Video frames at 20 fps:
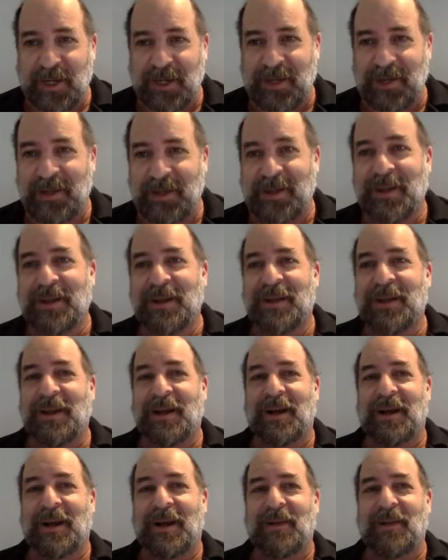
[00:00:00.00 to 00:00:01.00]
it,
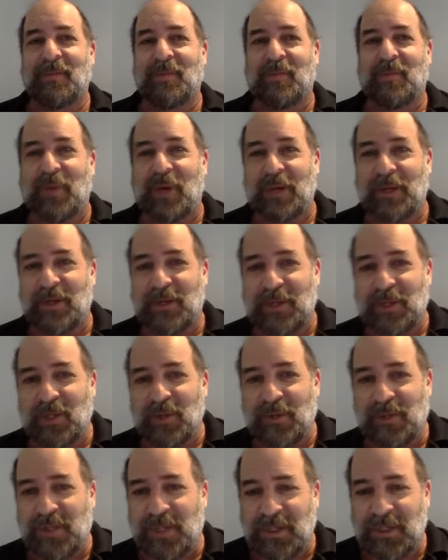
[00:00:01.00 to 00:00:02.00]
but
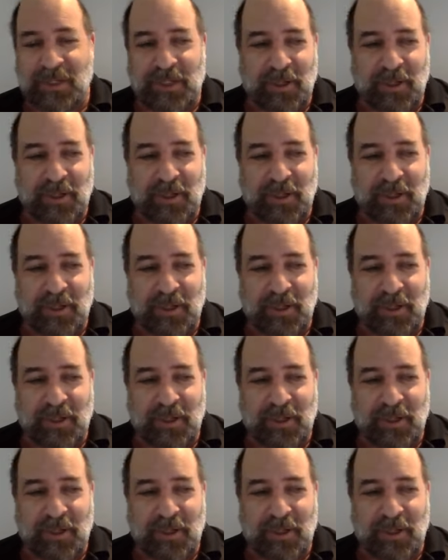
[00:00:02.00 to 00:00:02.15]
use the